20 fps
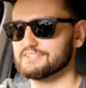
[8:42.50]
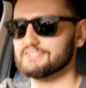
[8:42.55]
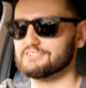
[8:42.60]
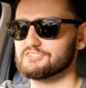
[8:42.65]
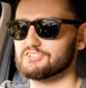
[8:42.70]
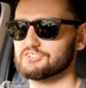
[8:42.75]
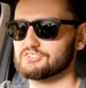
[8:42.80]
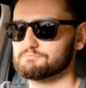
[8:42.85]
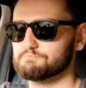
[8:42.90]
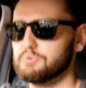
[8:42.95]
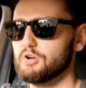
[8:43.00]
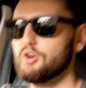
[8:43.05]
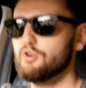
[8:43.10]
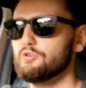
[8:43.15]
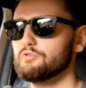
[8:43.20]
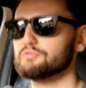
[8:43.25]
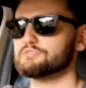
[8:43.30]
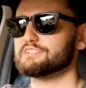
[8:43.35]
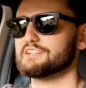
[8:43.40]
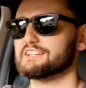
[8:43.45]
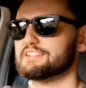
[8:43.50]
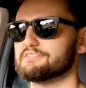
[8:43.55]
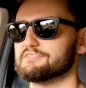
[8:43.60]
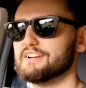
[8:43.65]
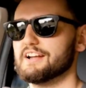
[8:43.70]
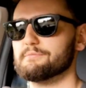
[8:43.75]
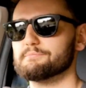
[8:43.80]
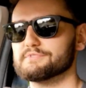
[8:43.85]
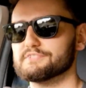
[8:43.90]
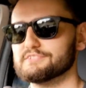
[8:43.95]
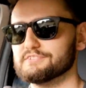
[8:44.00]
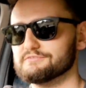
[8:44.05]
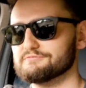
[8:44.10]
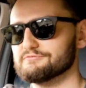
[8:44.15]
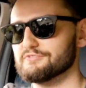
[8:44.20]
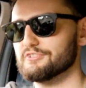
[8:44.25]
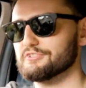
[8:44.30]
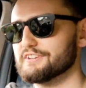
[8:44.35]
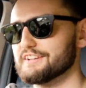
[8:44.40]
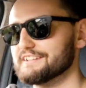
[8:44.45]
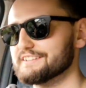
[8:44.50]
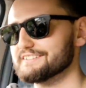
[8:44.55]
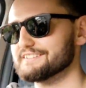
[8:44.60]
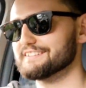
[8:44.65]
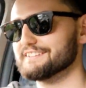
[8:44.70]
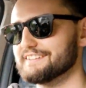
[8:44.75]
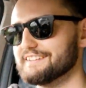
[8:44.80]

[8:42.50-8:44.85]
it just pulls like an absolute rocket.